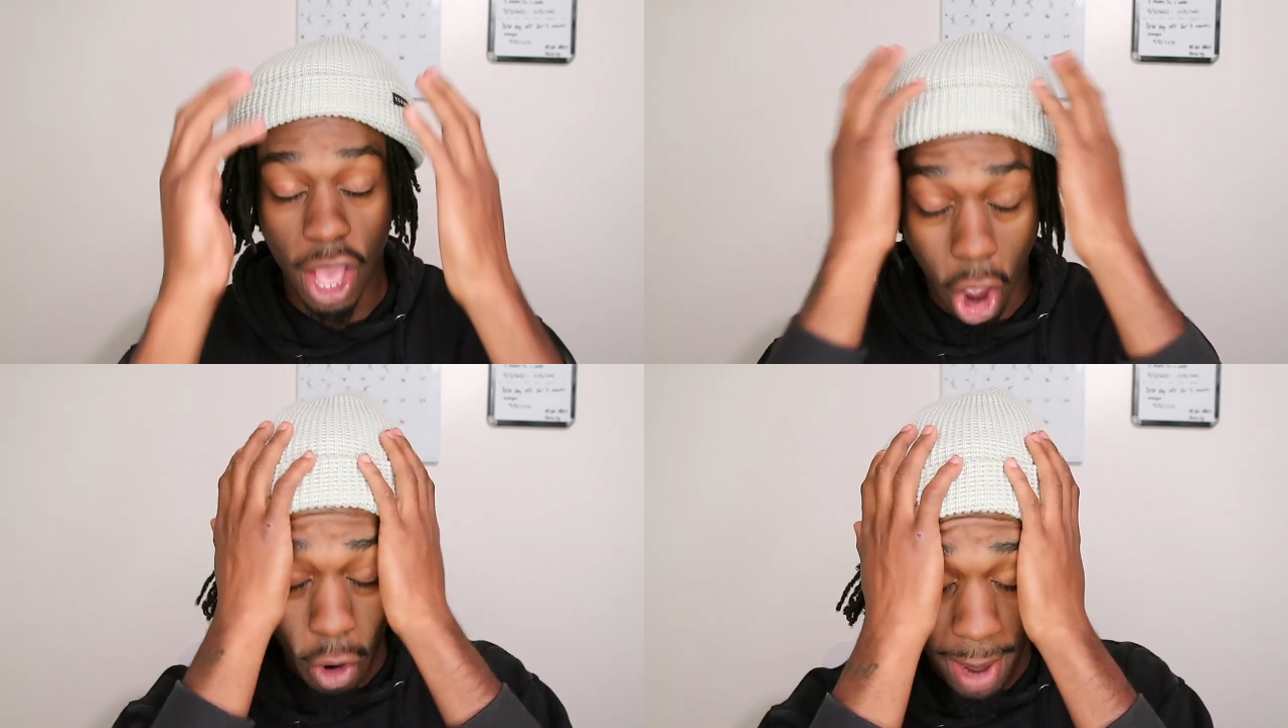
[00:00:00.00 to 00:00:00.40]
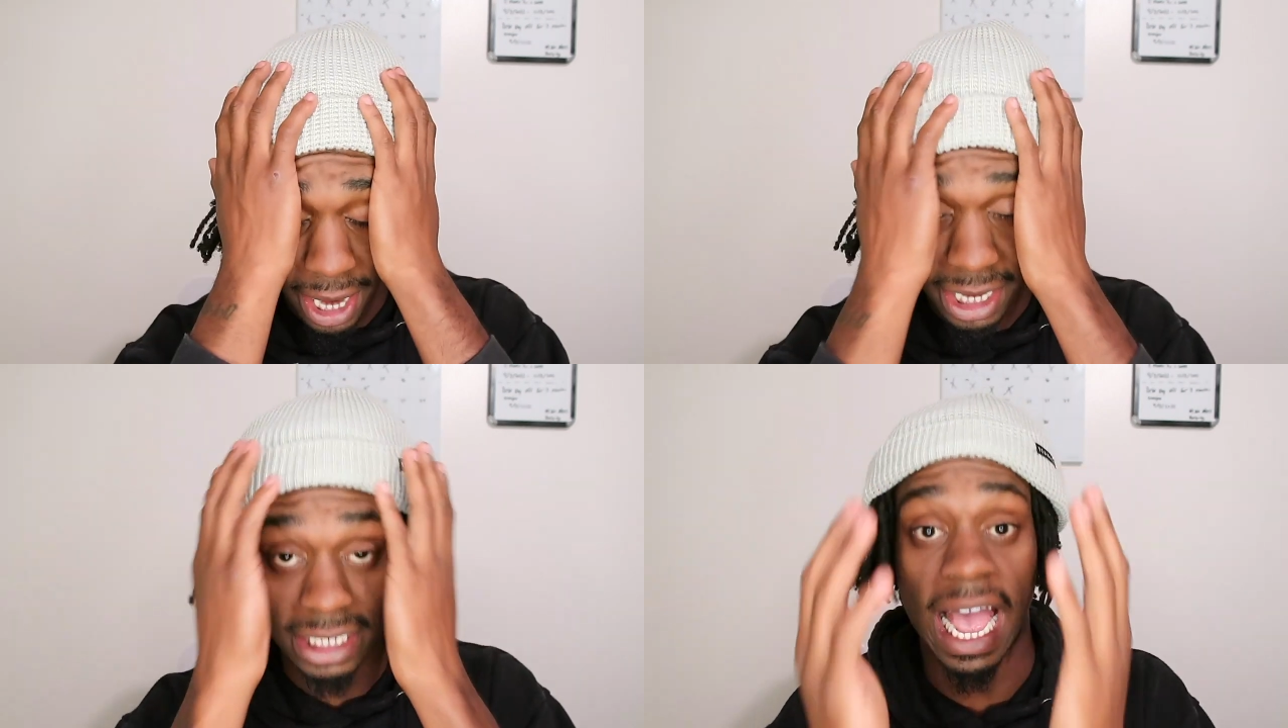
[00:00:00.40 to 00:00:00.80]
oh my
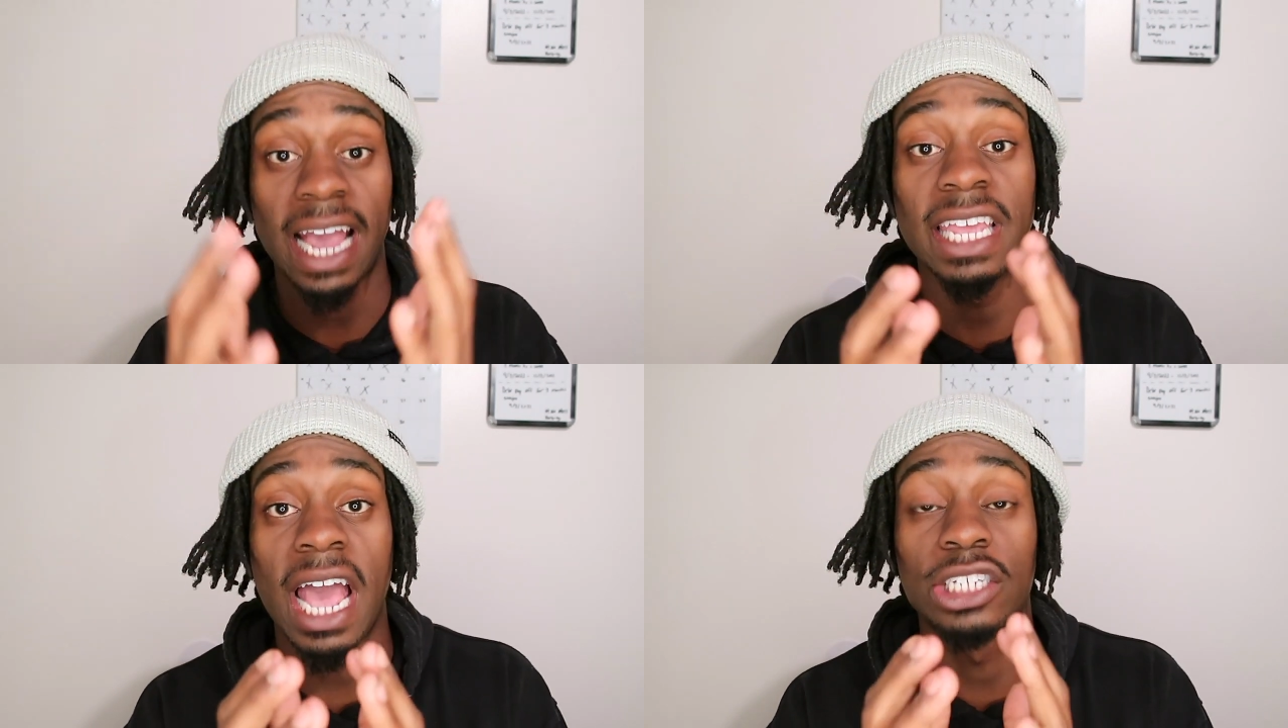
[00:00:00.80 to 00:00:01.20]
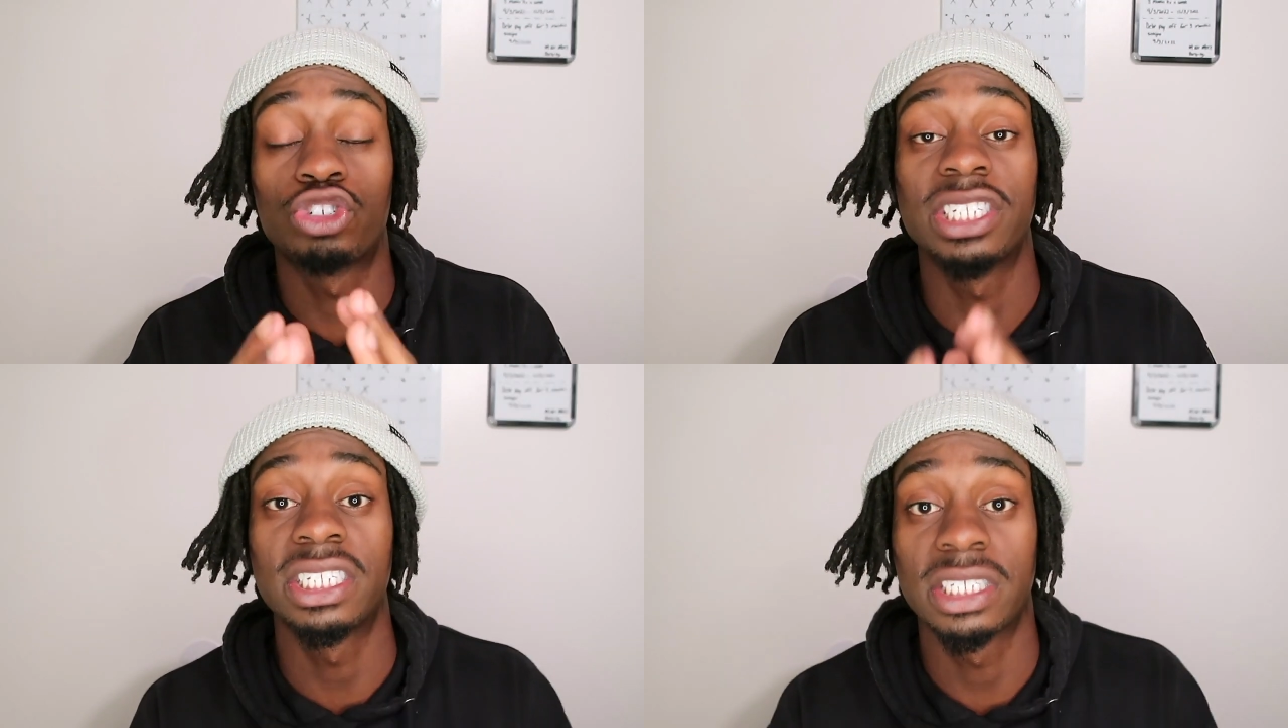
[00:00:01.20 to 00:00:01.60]
goodness, I cannot
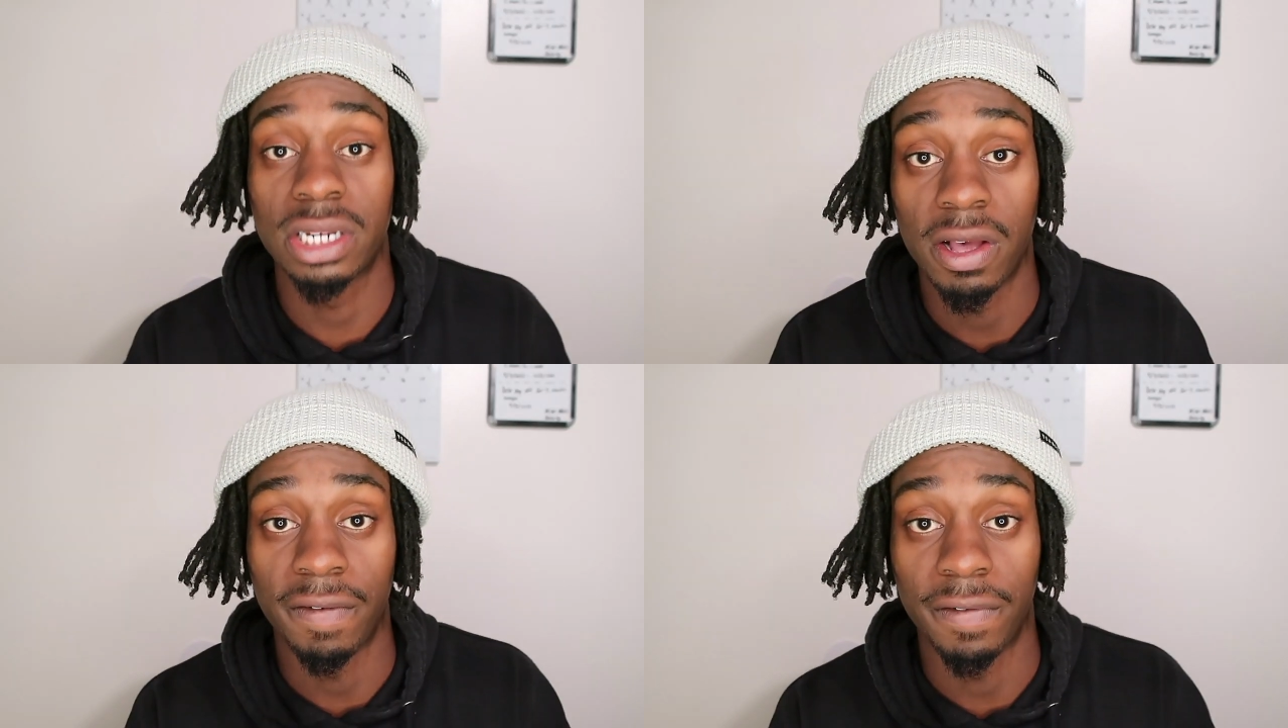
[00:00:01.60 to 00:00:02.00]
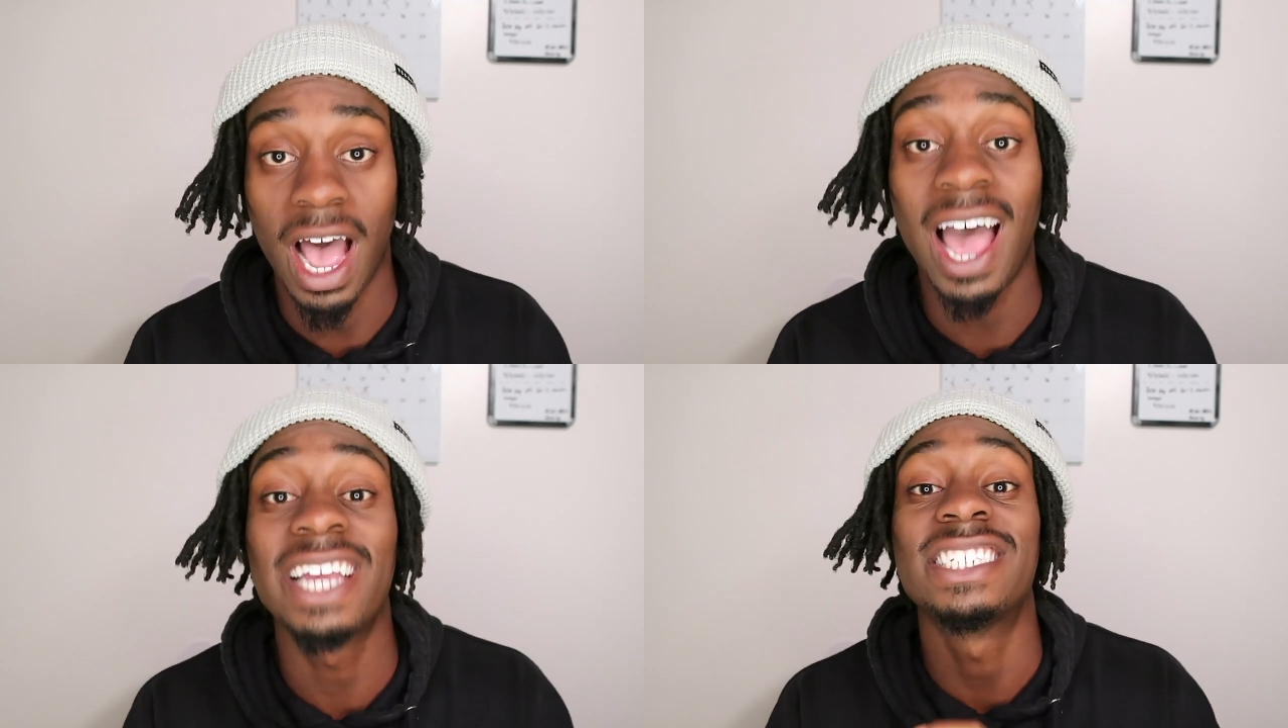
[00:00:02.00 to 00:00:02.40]
stress this enough.
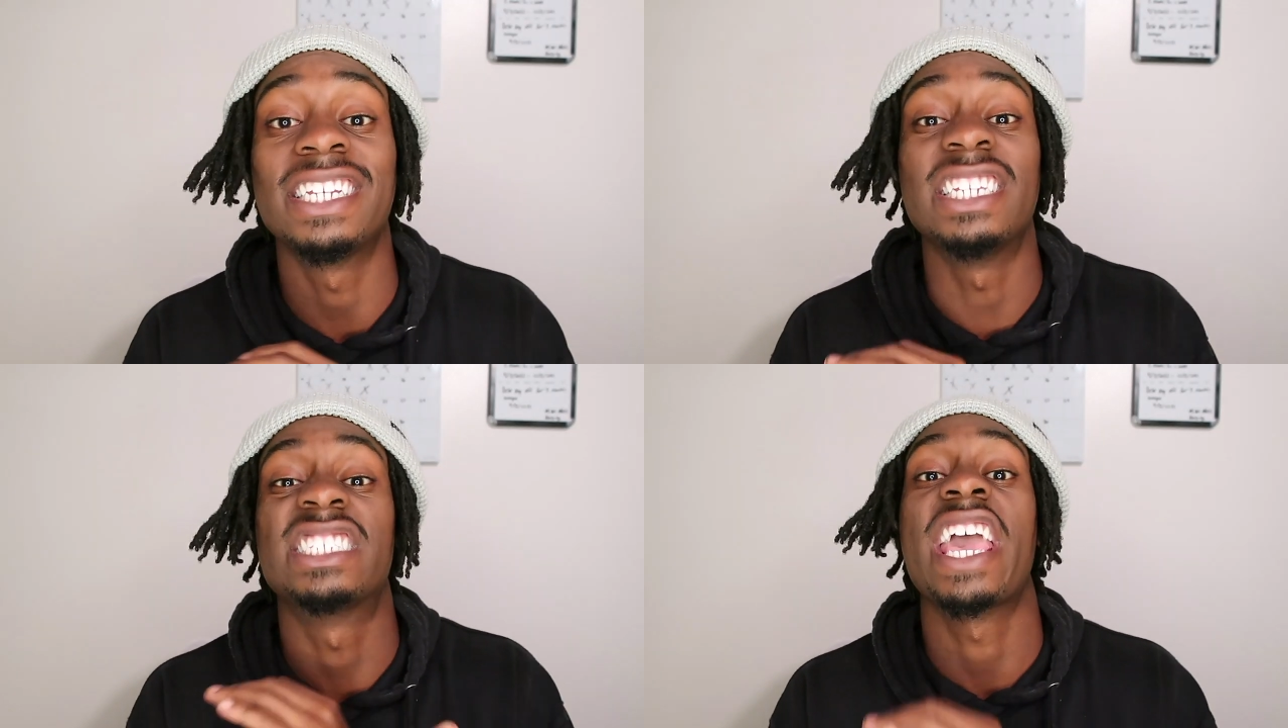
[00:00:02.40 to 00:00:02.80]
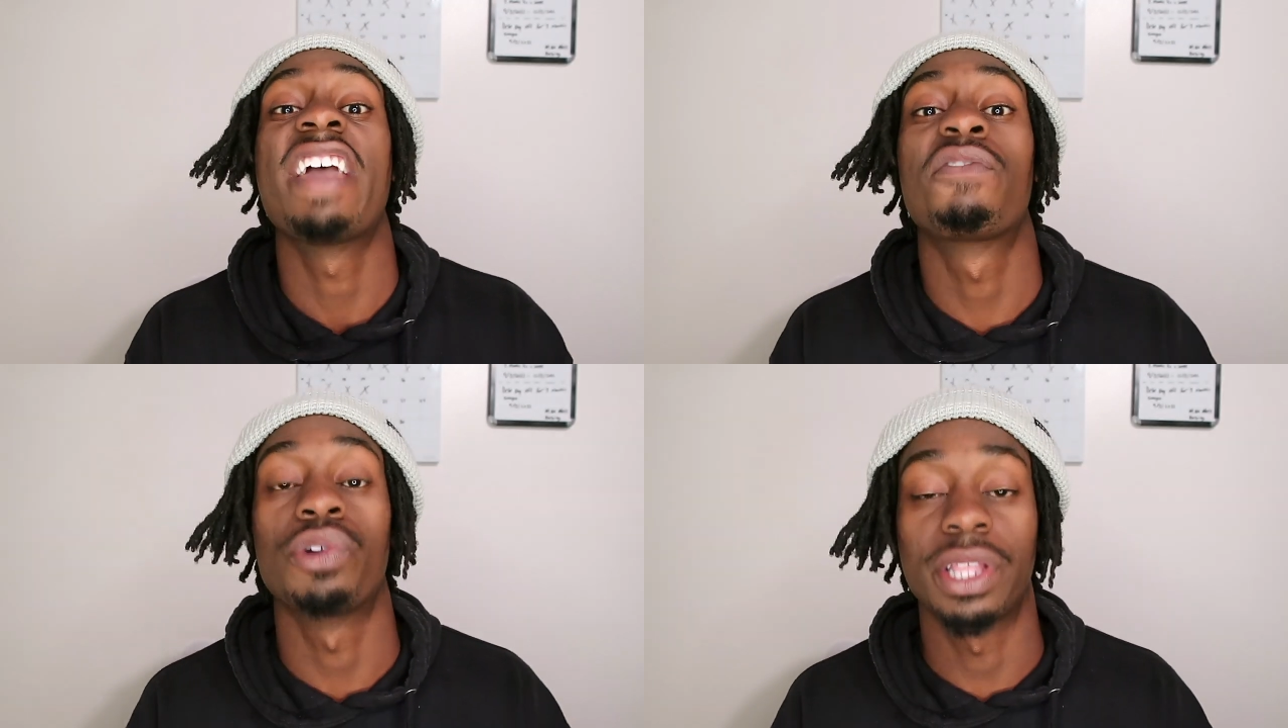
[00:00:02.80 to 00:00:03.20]
Hygiene is
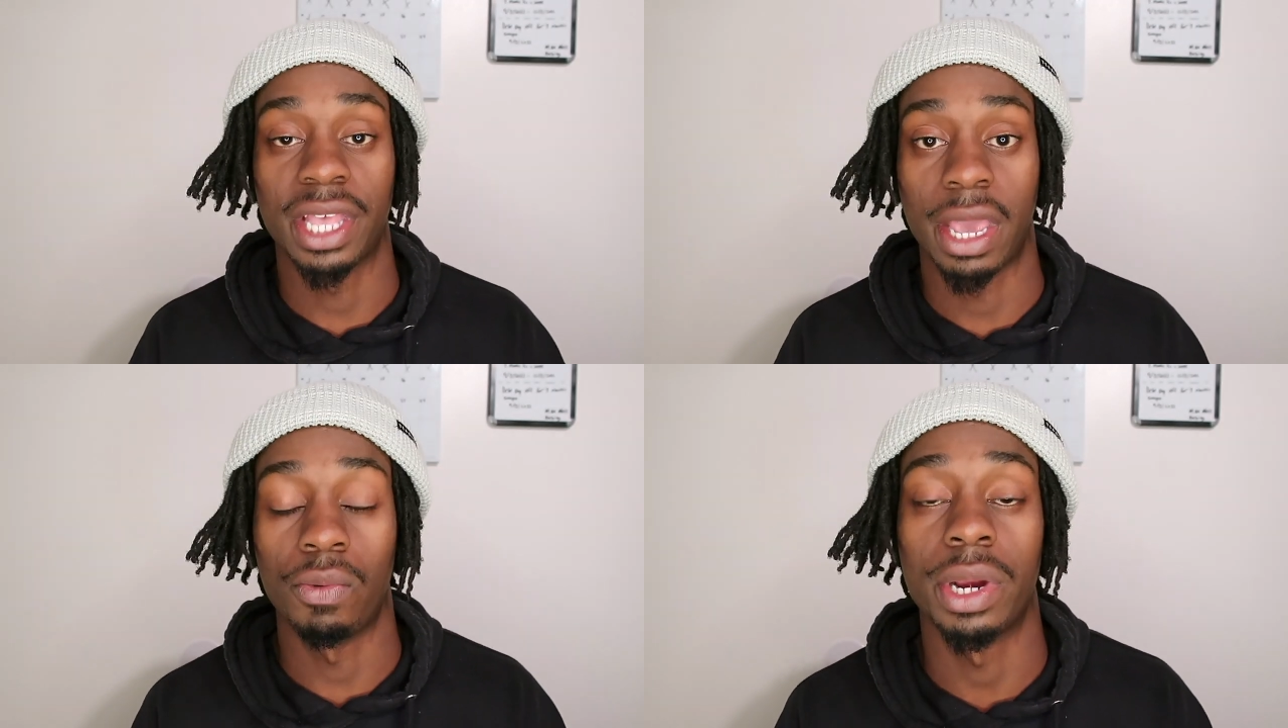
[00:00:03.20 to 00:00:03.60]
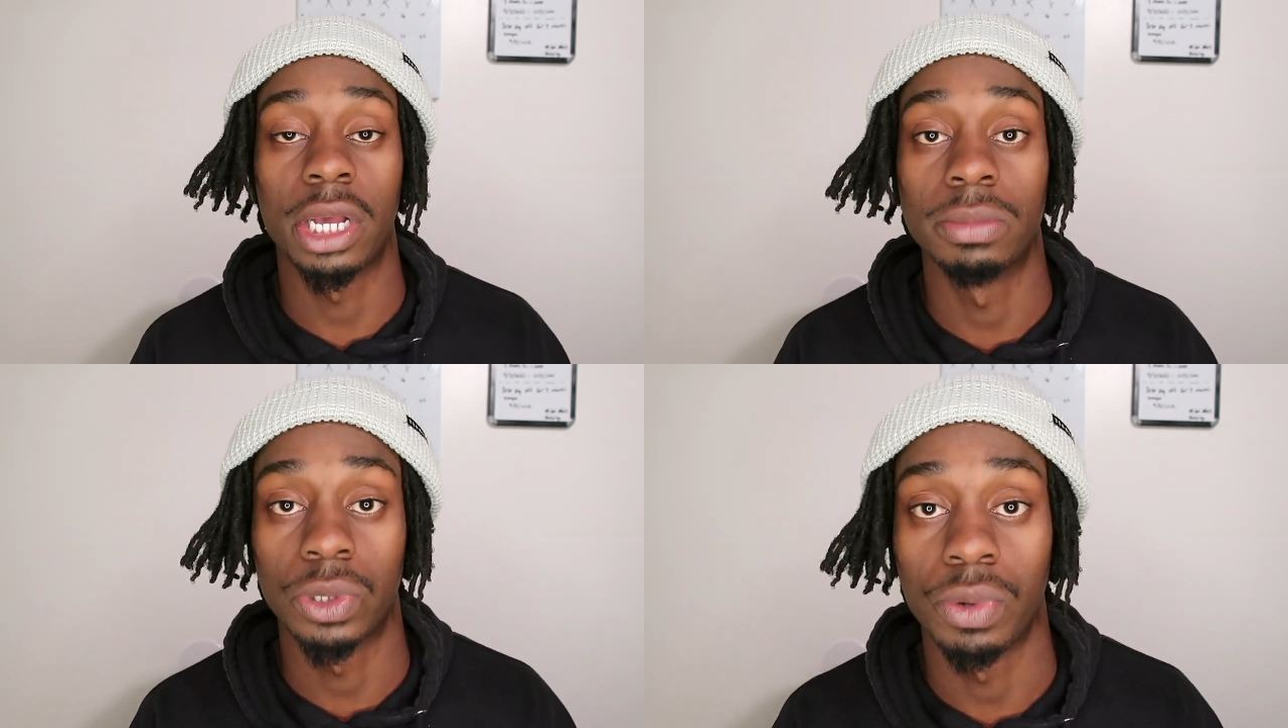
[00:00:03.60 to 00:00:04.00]
everything when it
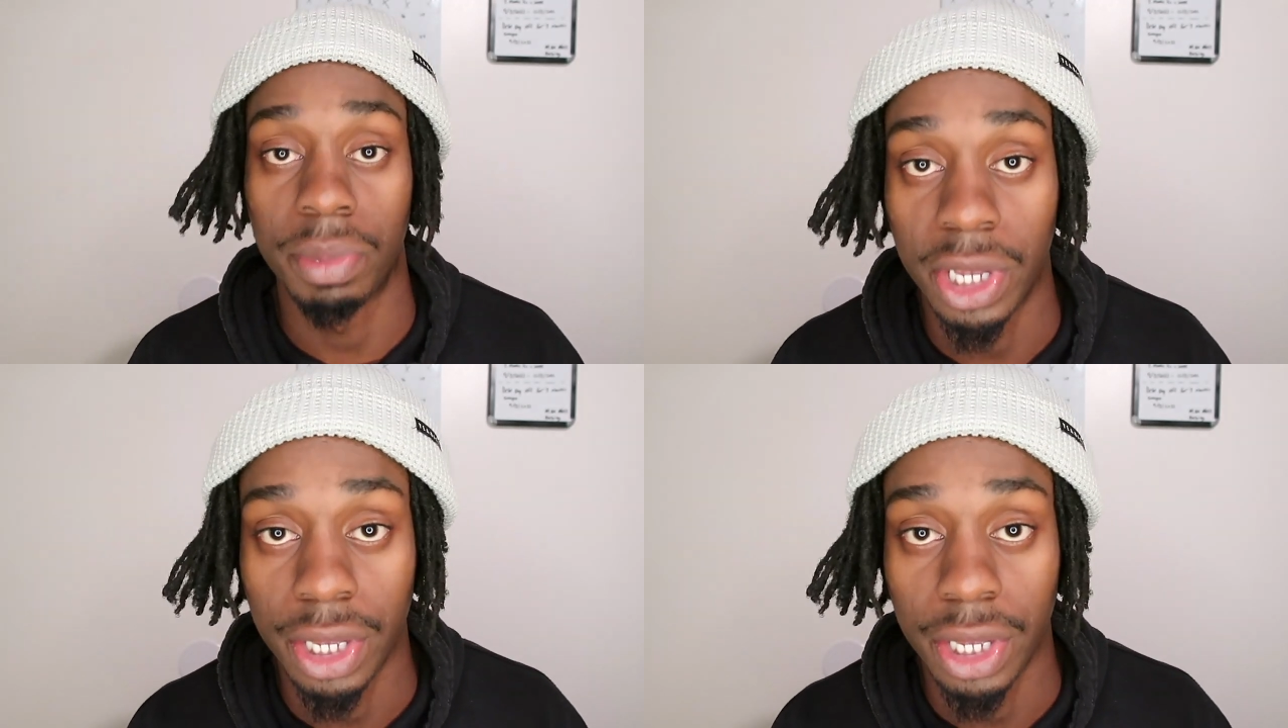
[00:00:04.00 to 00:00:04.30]
comes to women.